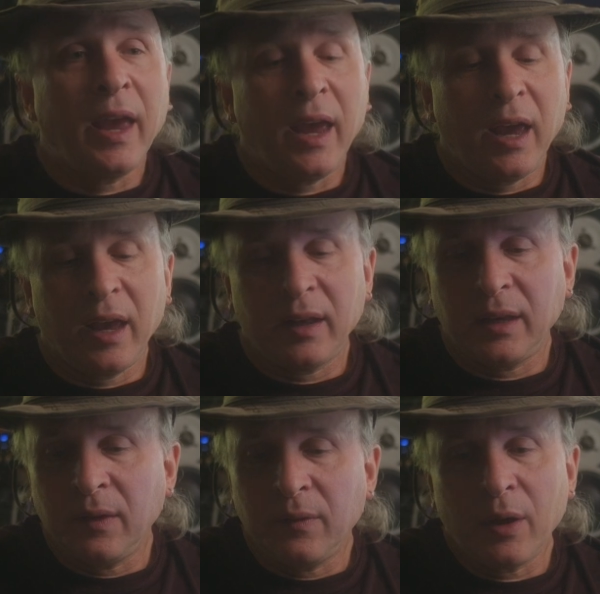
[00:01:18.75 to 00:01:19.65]
And
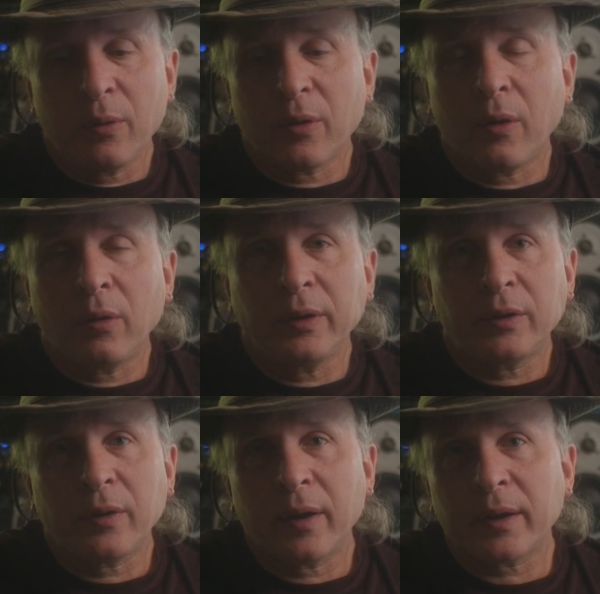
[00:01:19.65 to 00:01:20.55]
even though we're only
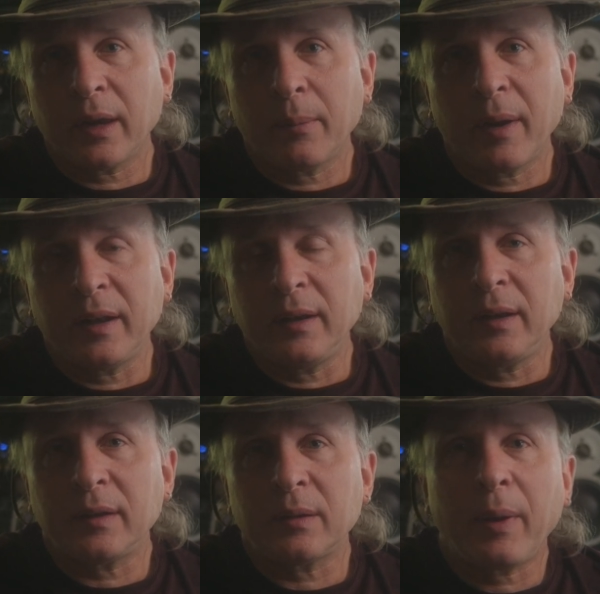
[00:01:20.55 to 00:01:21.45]
talking about
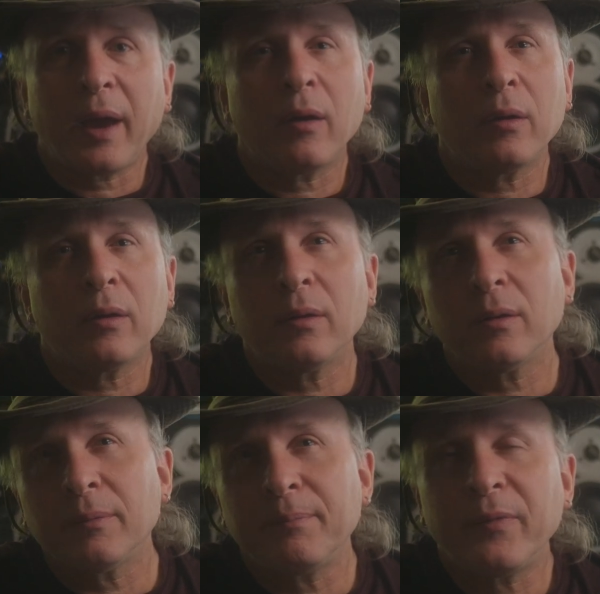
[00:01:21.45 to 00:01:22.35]
needing to
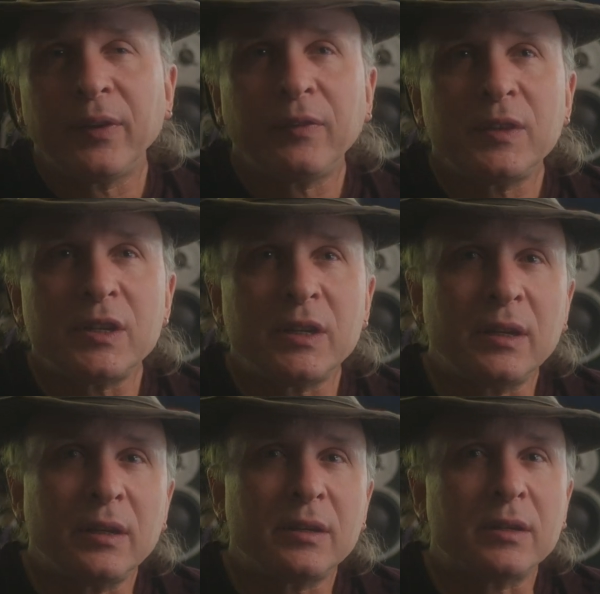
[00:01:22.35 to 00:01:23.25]
power
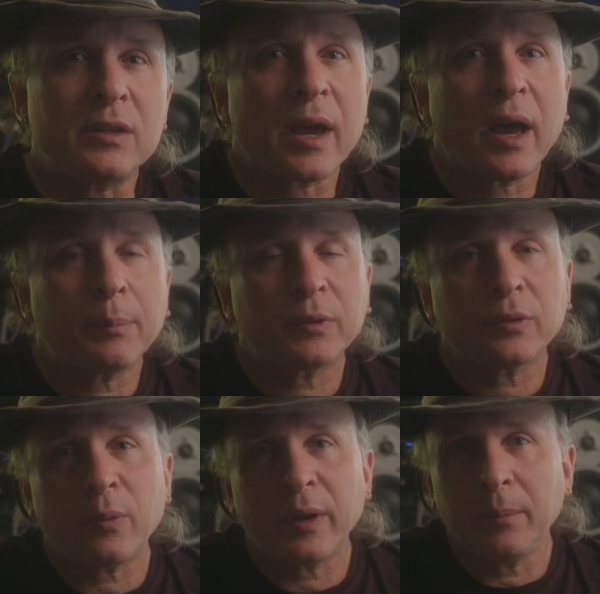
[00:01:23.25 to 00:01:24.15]
15 to tops
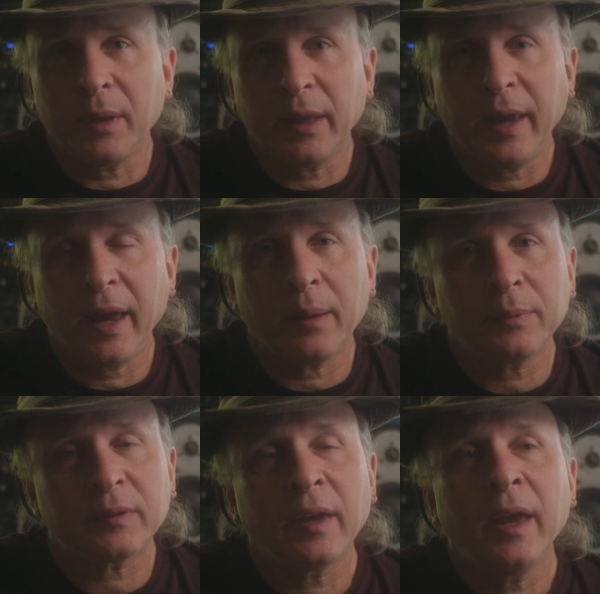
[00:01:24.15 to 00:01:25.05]
20
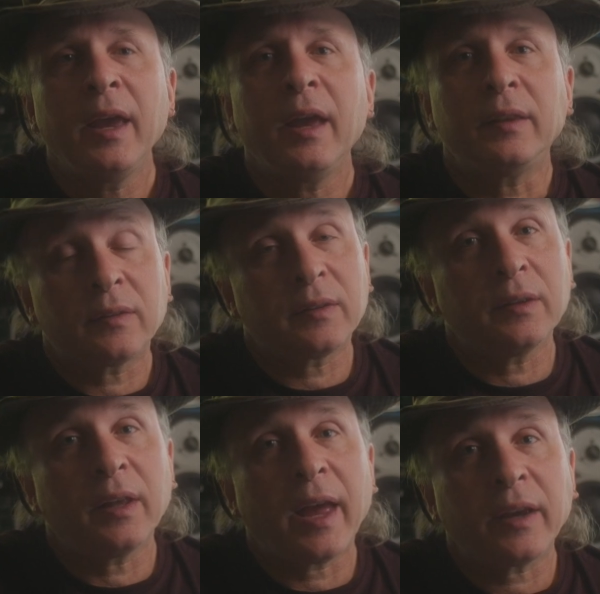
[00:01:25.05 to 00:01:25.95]
milliamps, it's
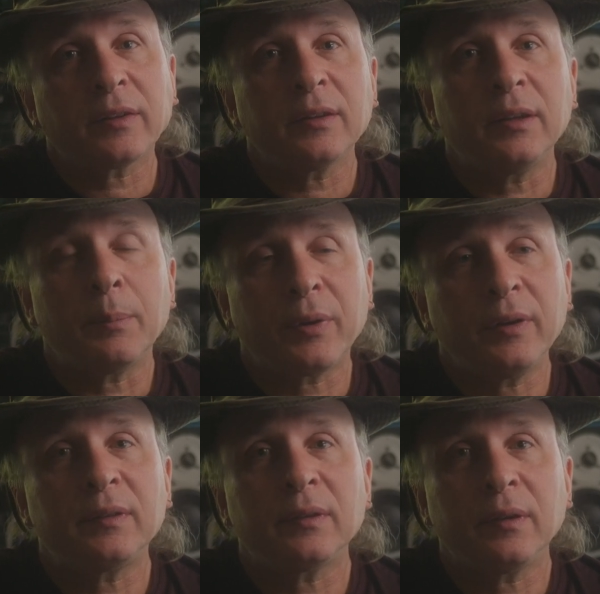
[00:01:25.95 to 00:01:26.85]
still actually a
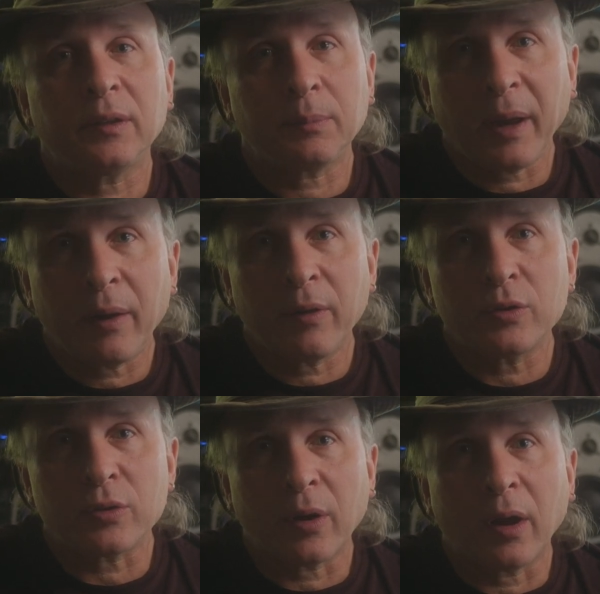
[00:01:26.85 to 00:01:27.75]
pretty serious power
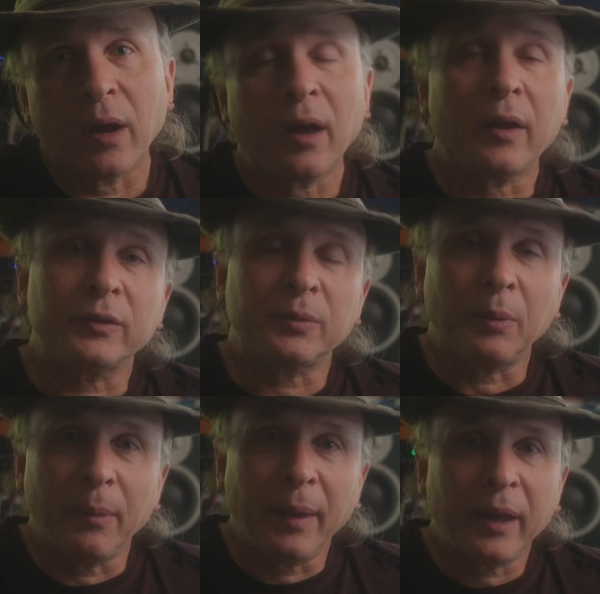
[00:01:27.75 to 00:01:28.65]
draw on a
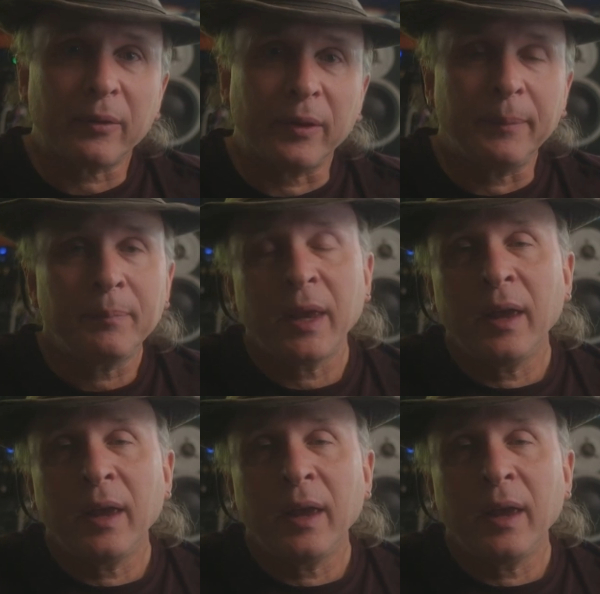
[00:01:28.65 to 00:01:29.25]
small battery.